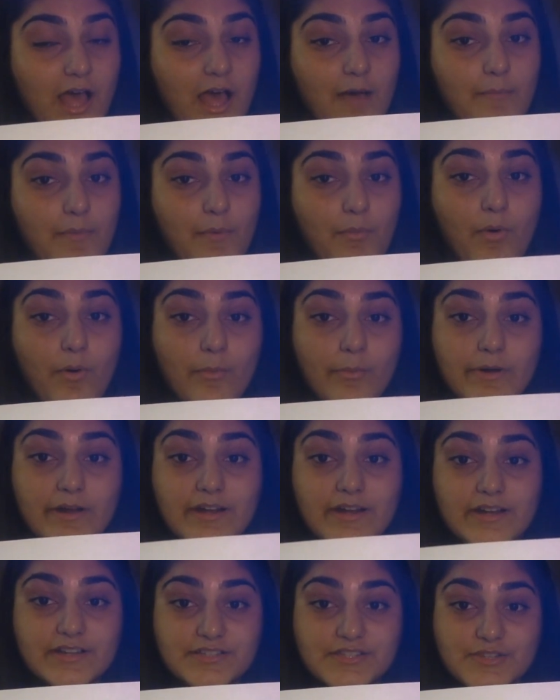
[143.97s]
but what we're
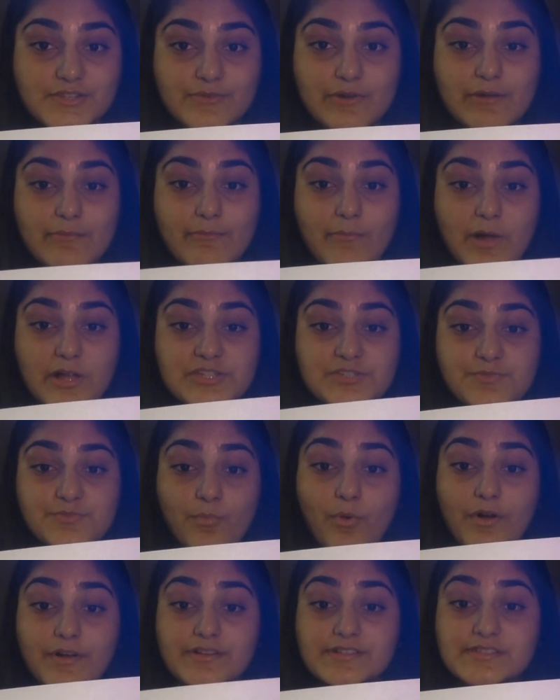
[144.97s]
going to do in a much
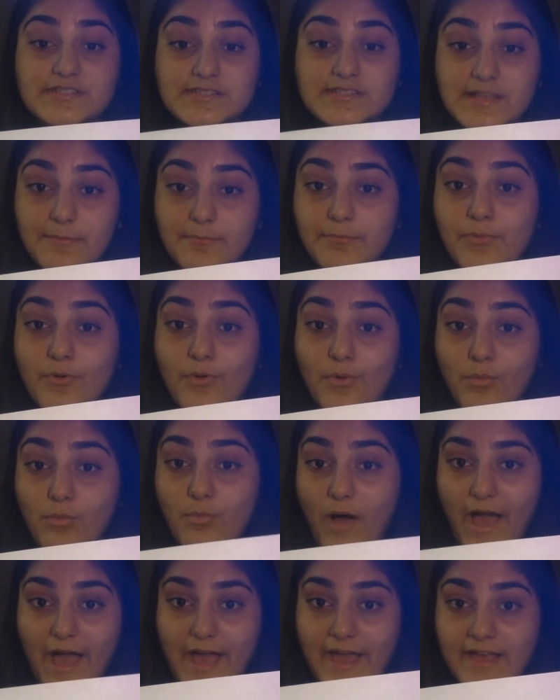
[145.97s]
more simple
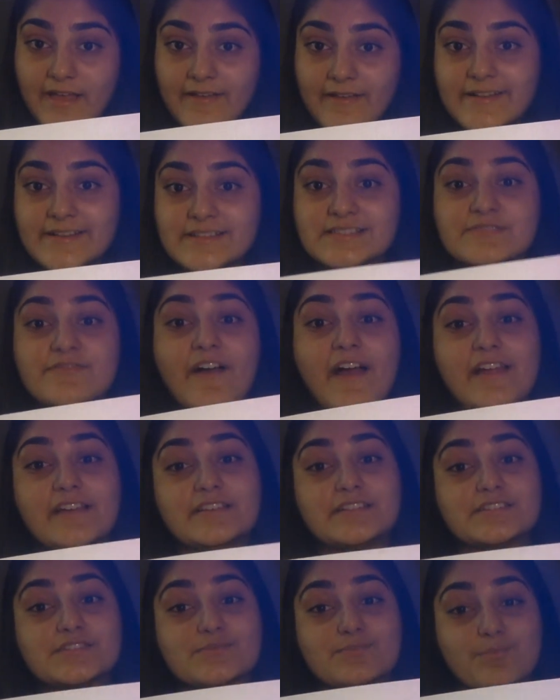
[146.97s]
way is find
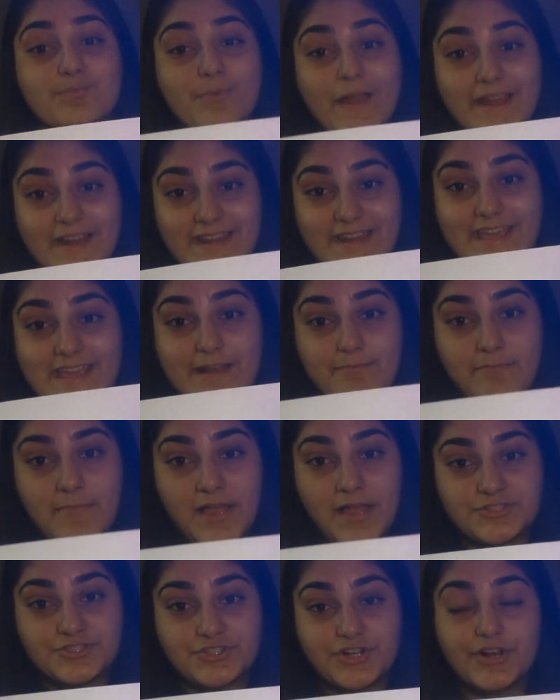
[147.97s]
its radian
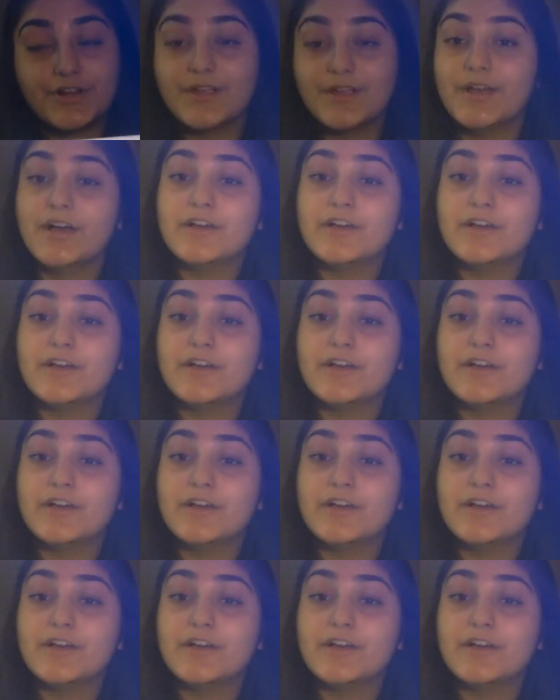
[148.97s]
measure,